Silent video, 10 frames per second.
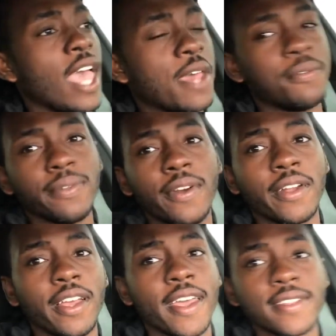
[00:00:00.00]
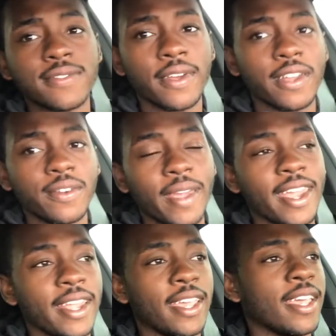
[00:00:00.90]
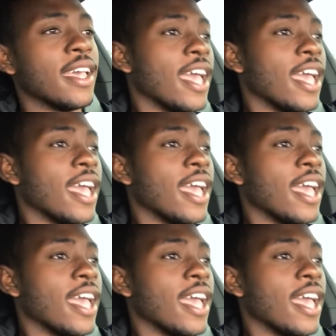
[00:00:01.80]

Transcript: in Florida. It's very rainy.